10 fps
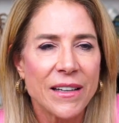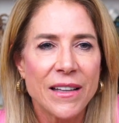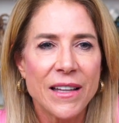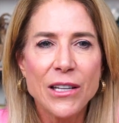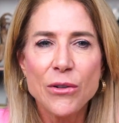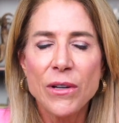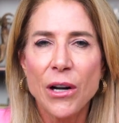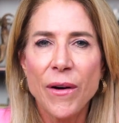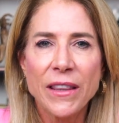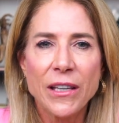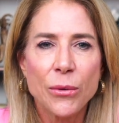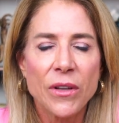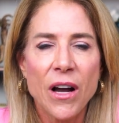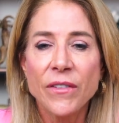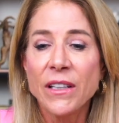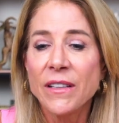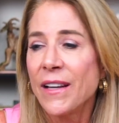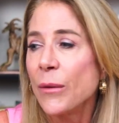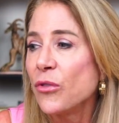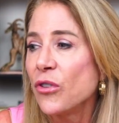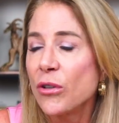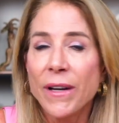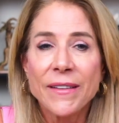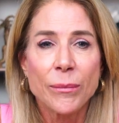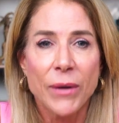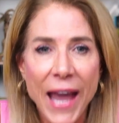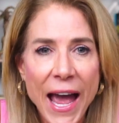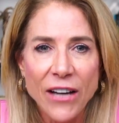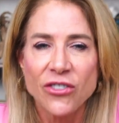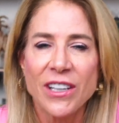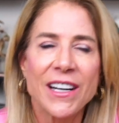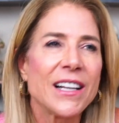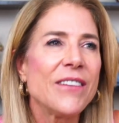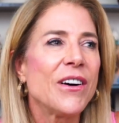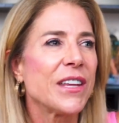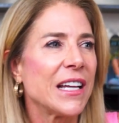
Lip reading: then you can go out there with confidence. It helps you create some cash. And I love all the